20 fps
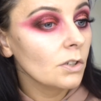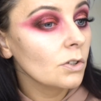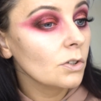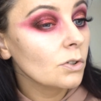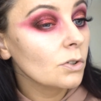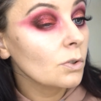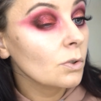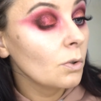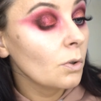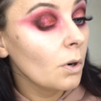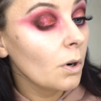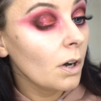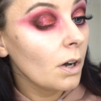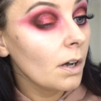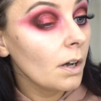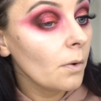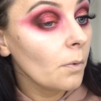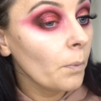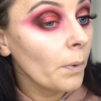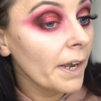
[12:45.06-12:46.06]
so
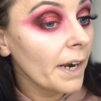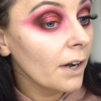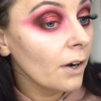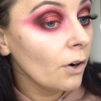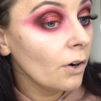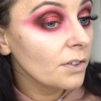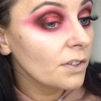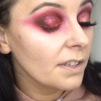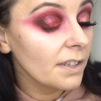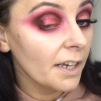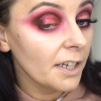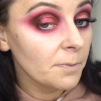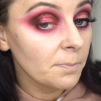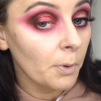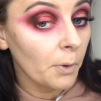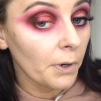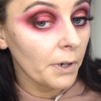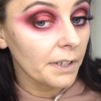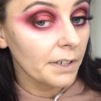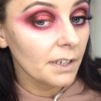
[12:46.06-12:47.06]
when I got to this
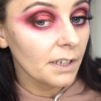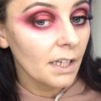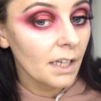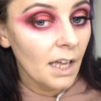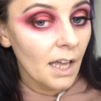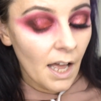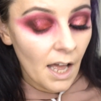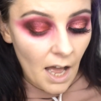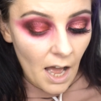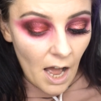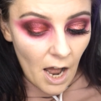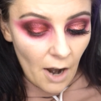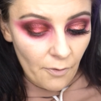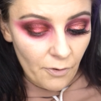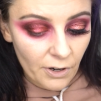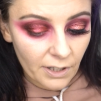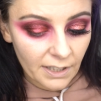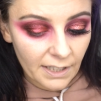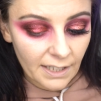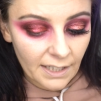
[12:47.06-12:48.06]
point, I
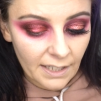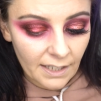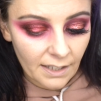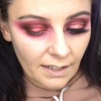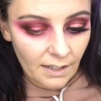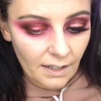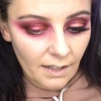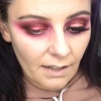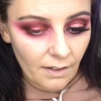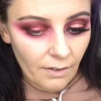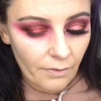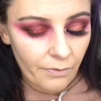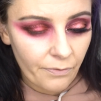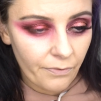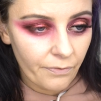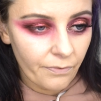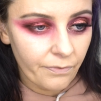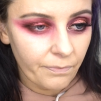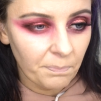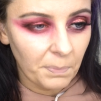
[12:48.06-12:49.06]
really
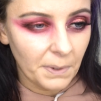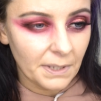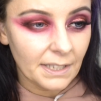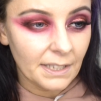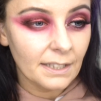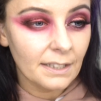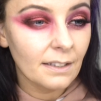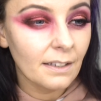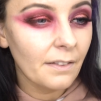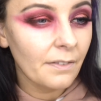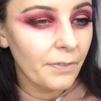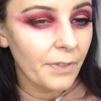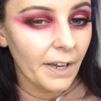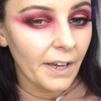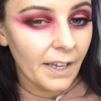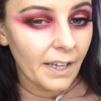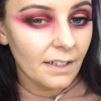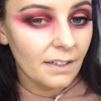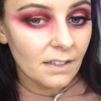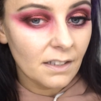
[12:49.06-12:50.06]
was
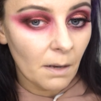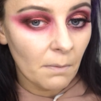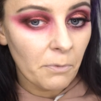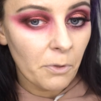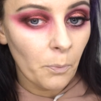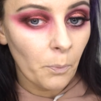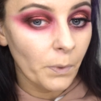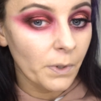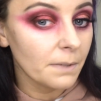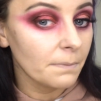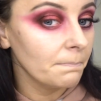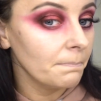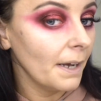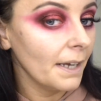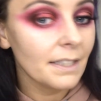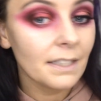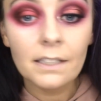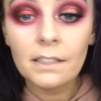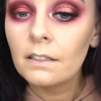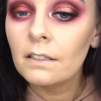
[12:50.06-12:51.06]
thinking something was
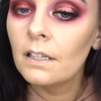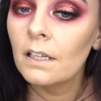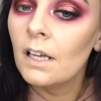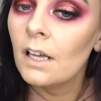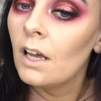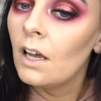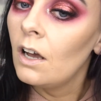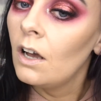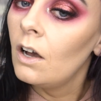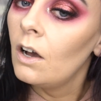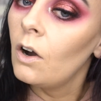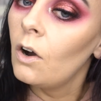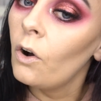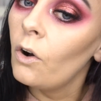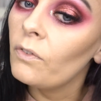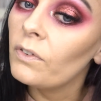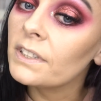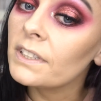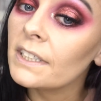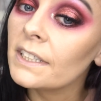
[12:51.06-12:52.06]
missing.
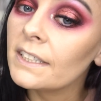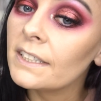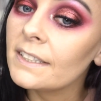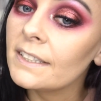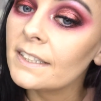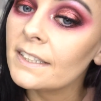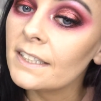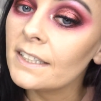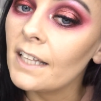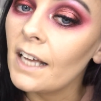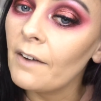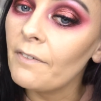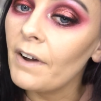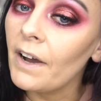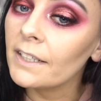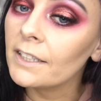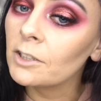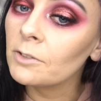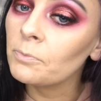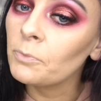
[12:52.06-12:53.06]
Obviously you can see that I've
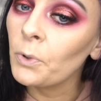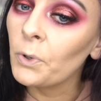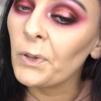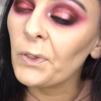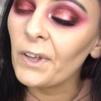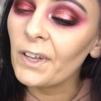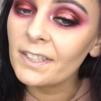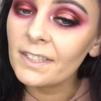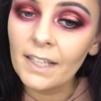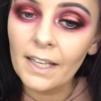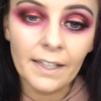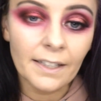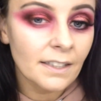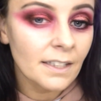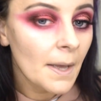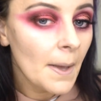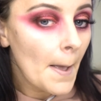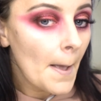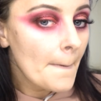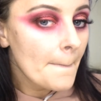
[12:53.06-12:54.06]
added more at this side.
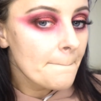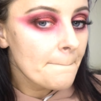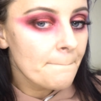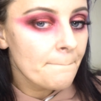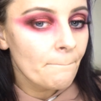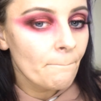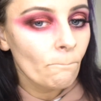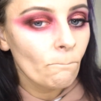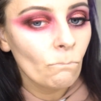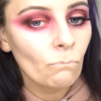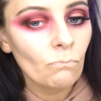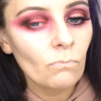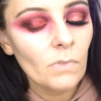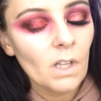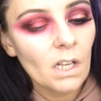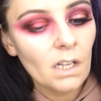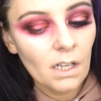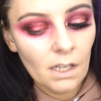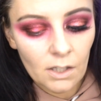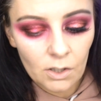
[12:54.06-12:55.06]

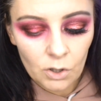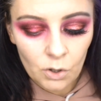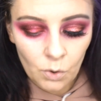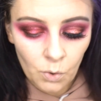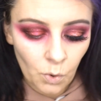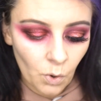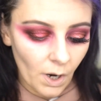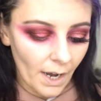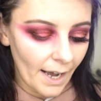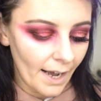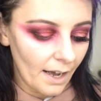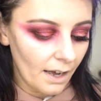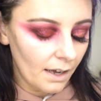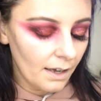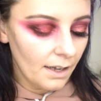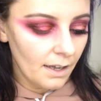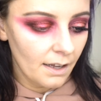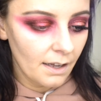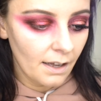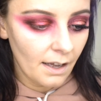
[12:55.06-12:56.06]
So
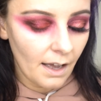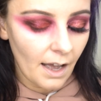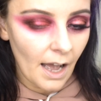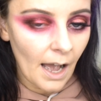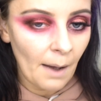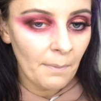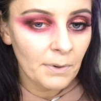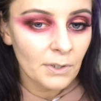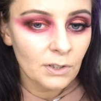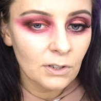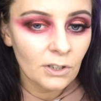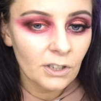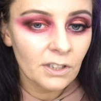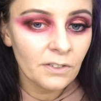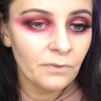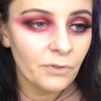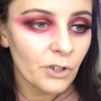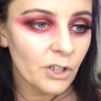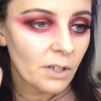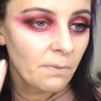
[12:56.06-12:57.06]
I was
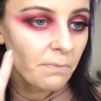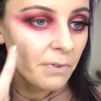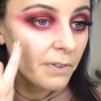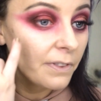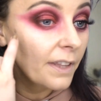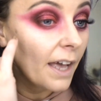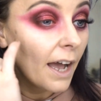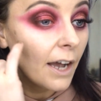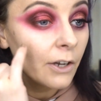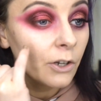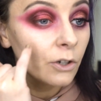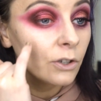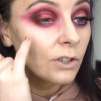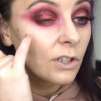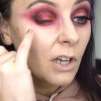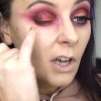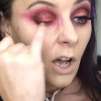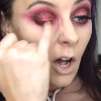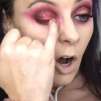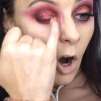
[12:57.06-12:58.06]
looking for something that I could
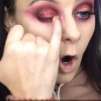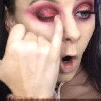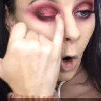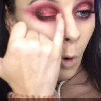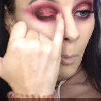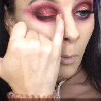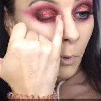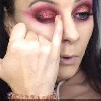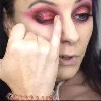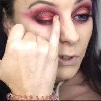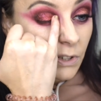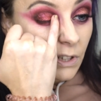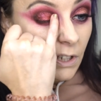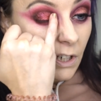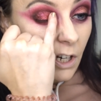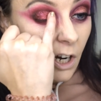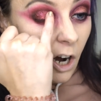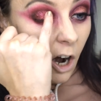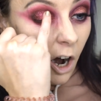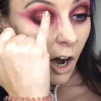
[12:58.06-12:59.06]
almost
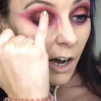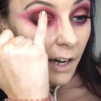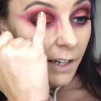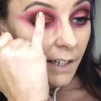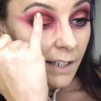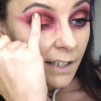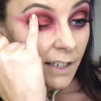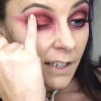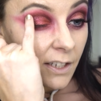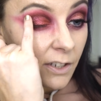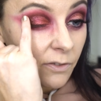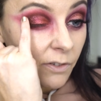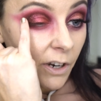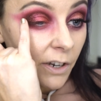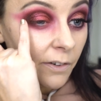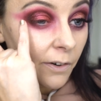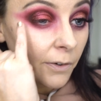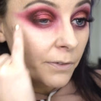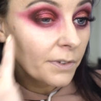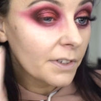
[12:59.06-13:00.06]
cut a crease
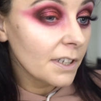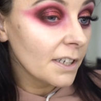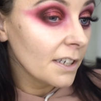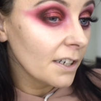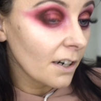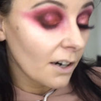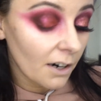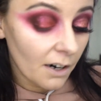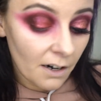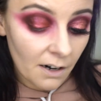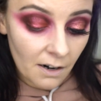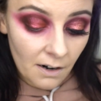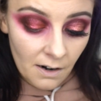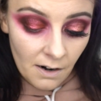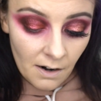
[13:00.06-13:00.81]
right around here,